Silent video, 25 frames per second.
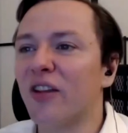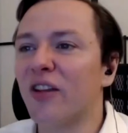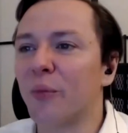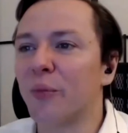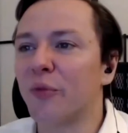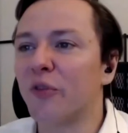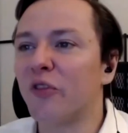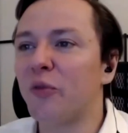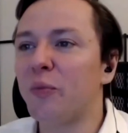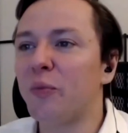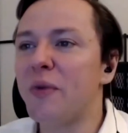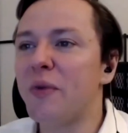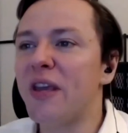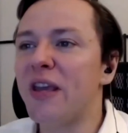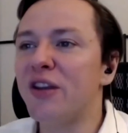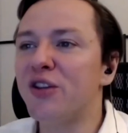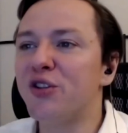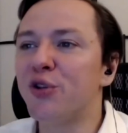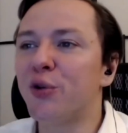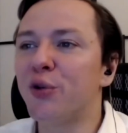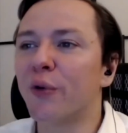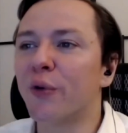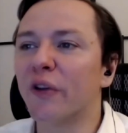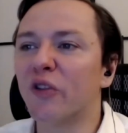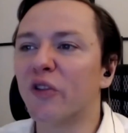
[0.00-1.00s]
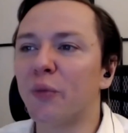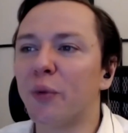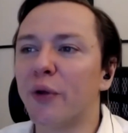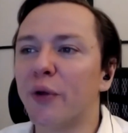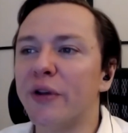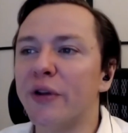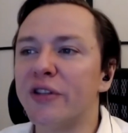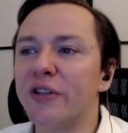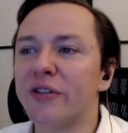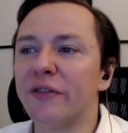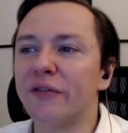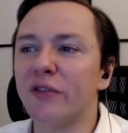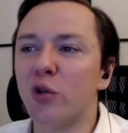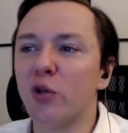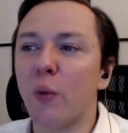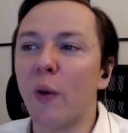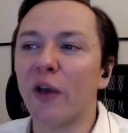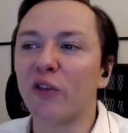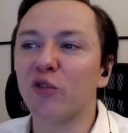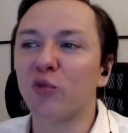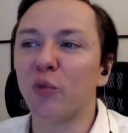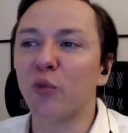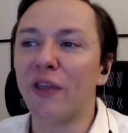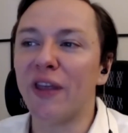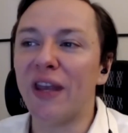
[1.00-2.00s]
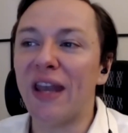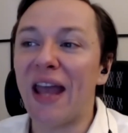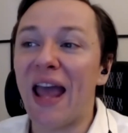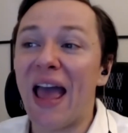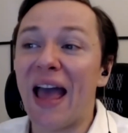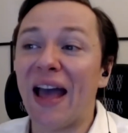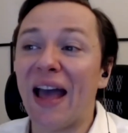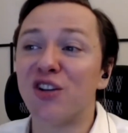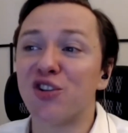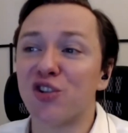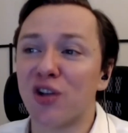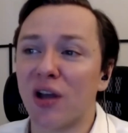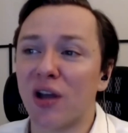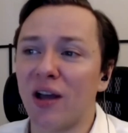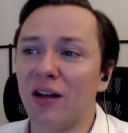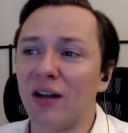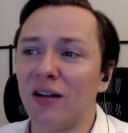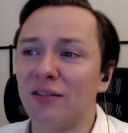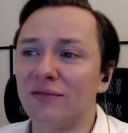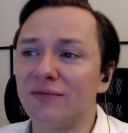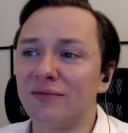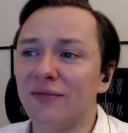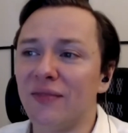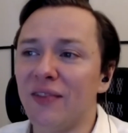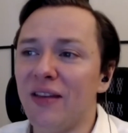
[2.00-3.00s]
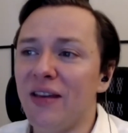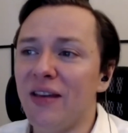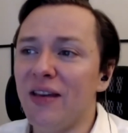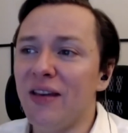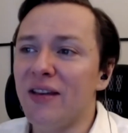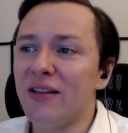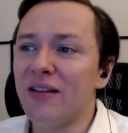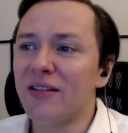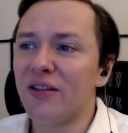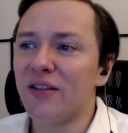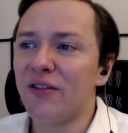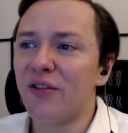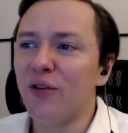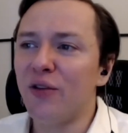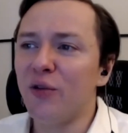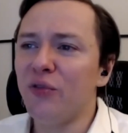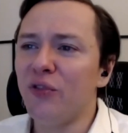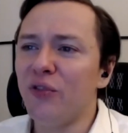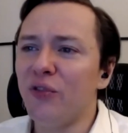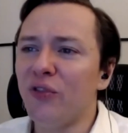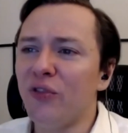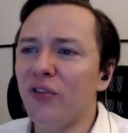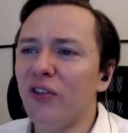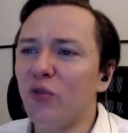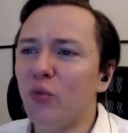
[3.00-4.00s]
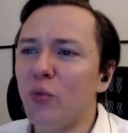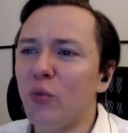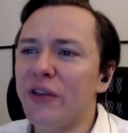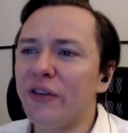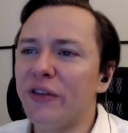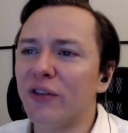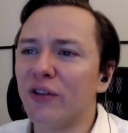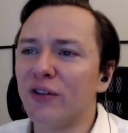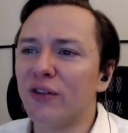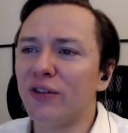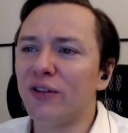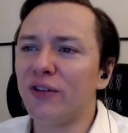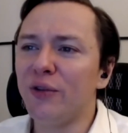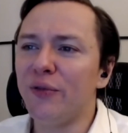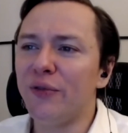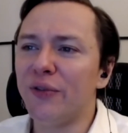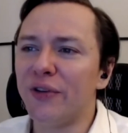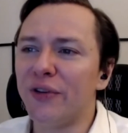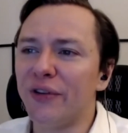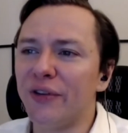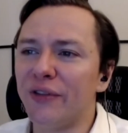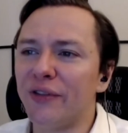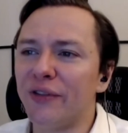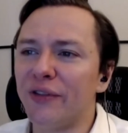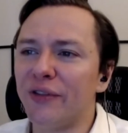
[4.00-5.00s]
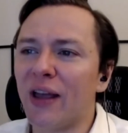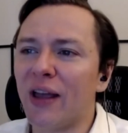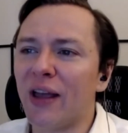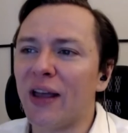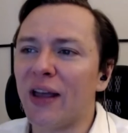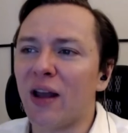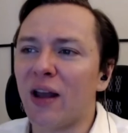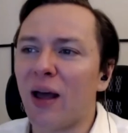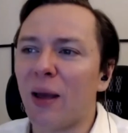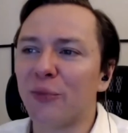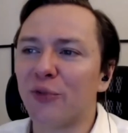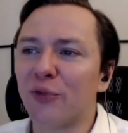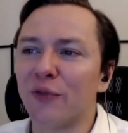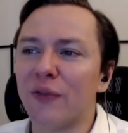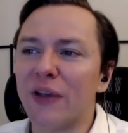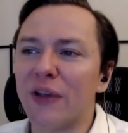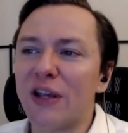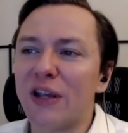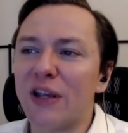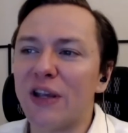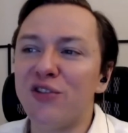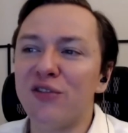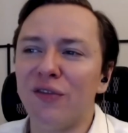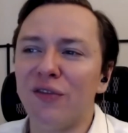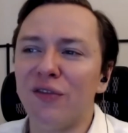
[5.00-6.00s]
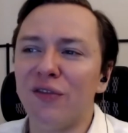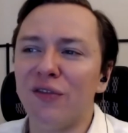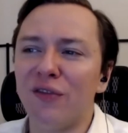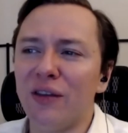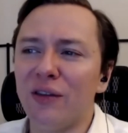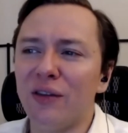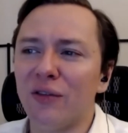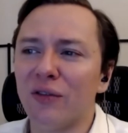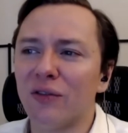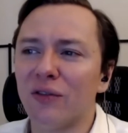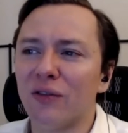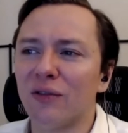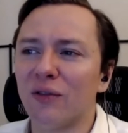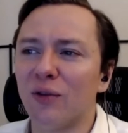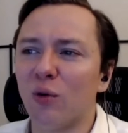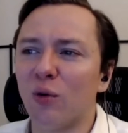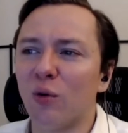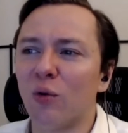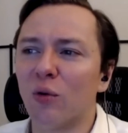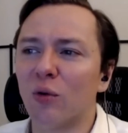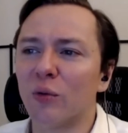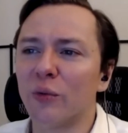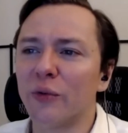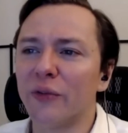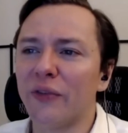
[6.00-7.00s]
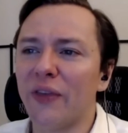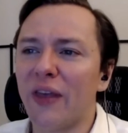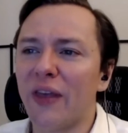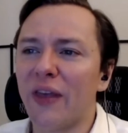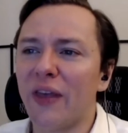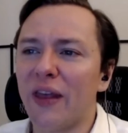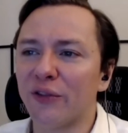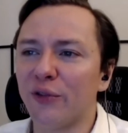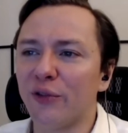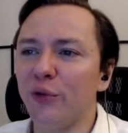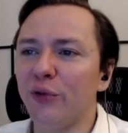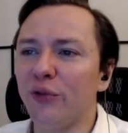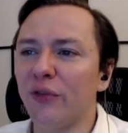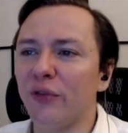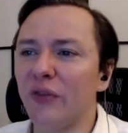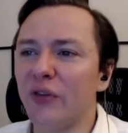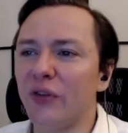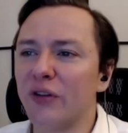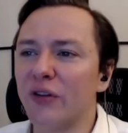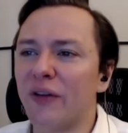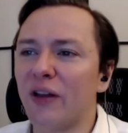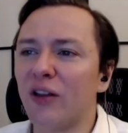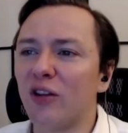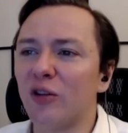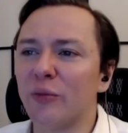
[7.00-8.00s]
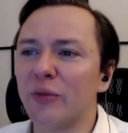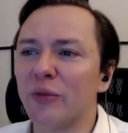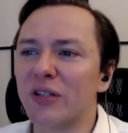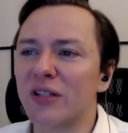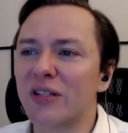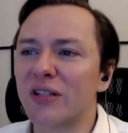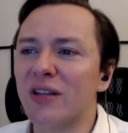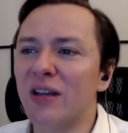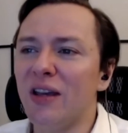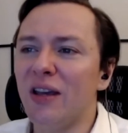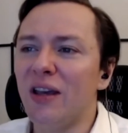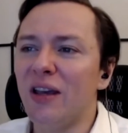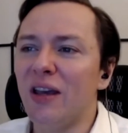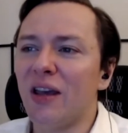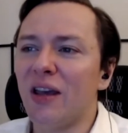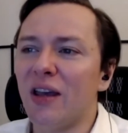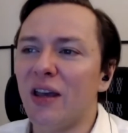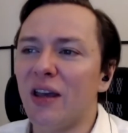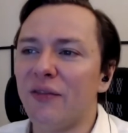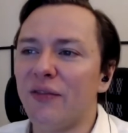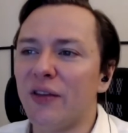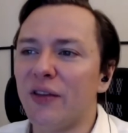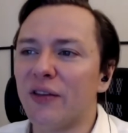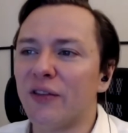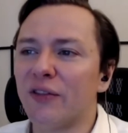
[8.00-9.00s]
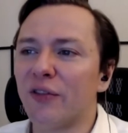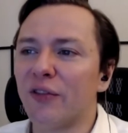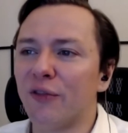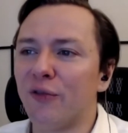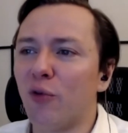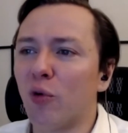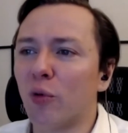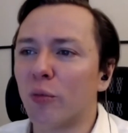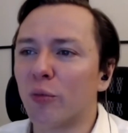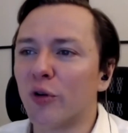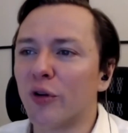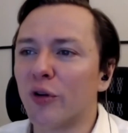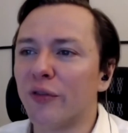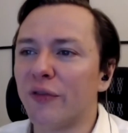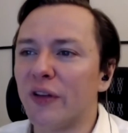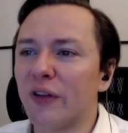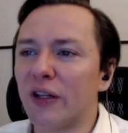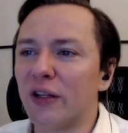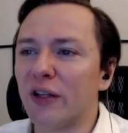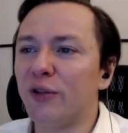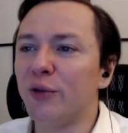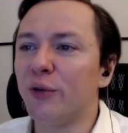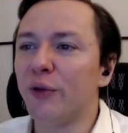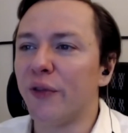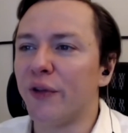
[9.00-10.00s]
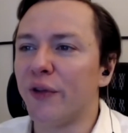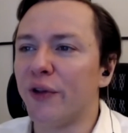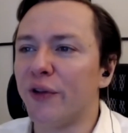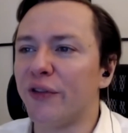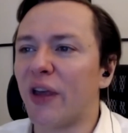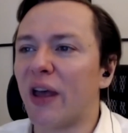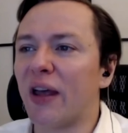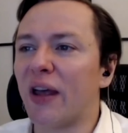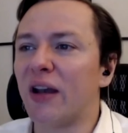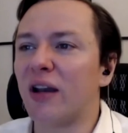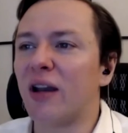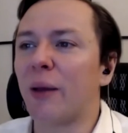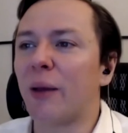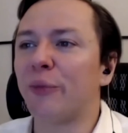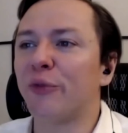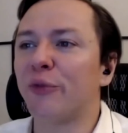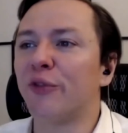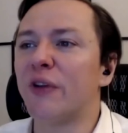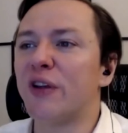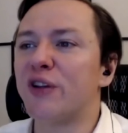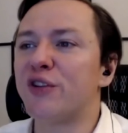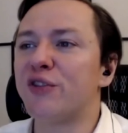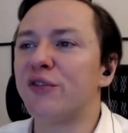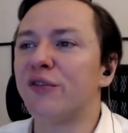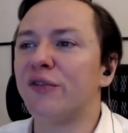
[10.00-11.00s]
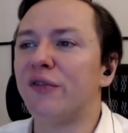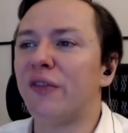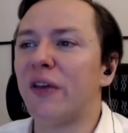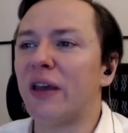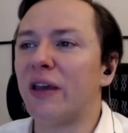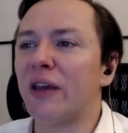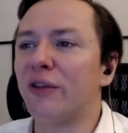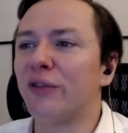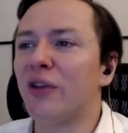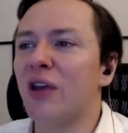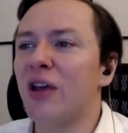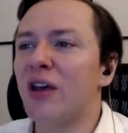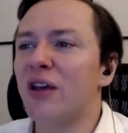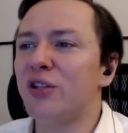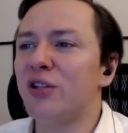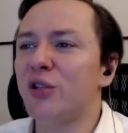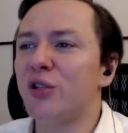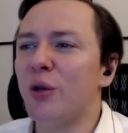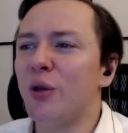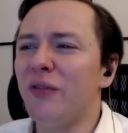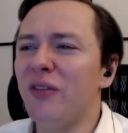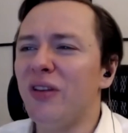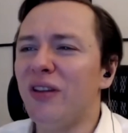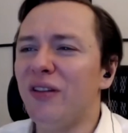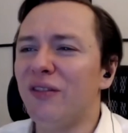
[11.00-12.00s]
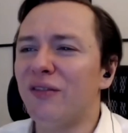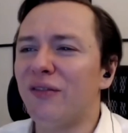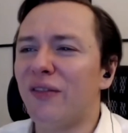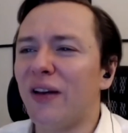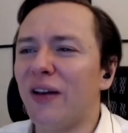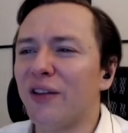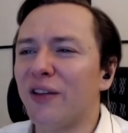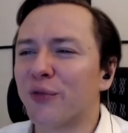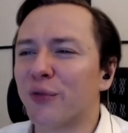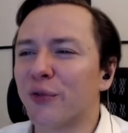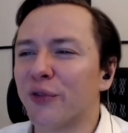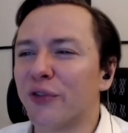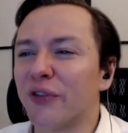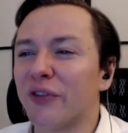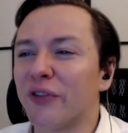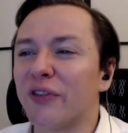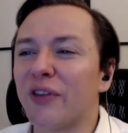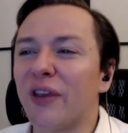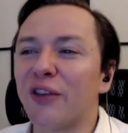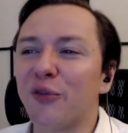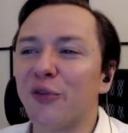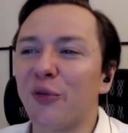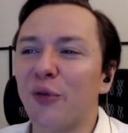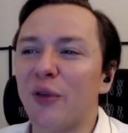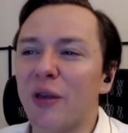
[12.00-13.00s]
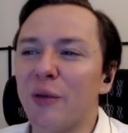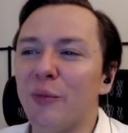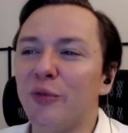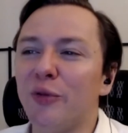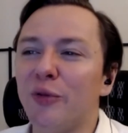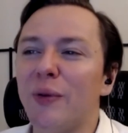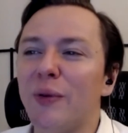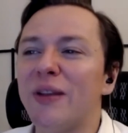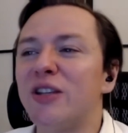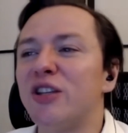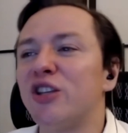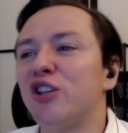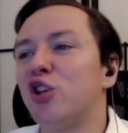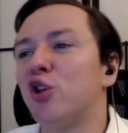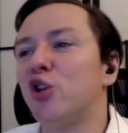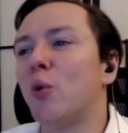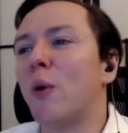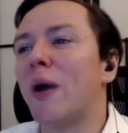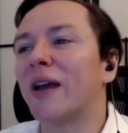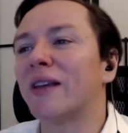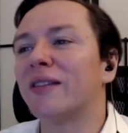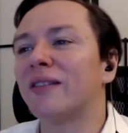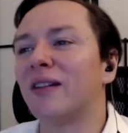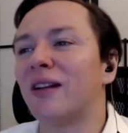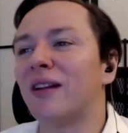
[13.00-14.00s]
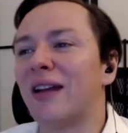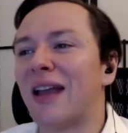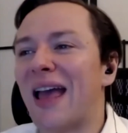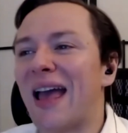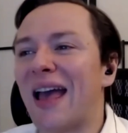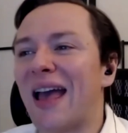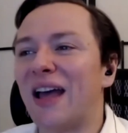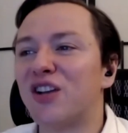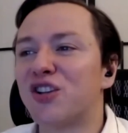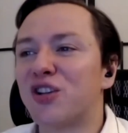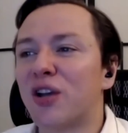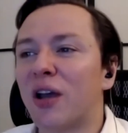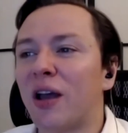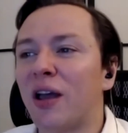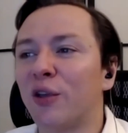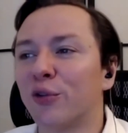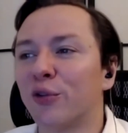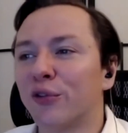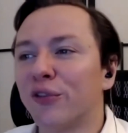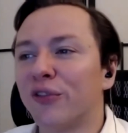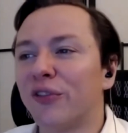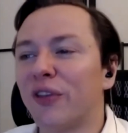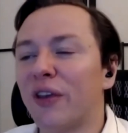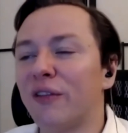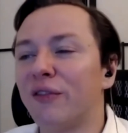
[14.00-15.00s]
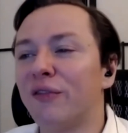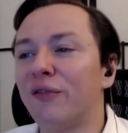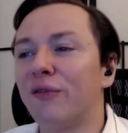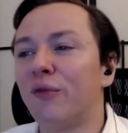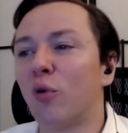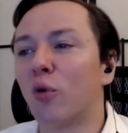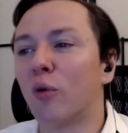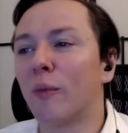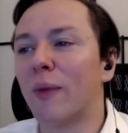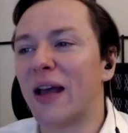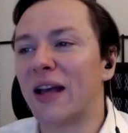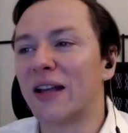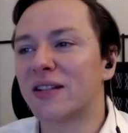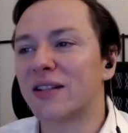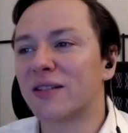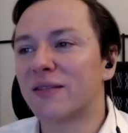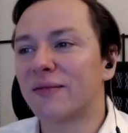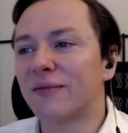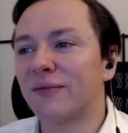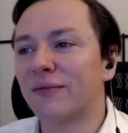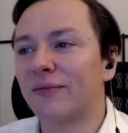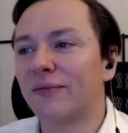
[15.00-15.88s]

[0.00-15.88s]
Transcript: up, speaking to your experience of UX within Agile, did those six weeks include the design and observation phase, or was that exclusively development? If it's the former, if it included the design and observation phase, do you have any advice for successfully implementing UX in an agile or safe format?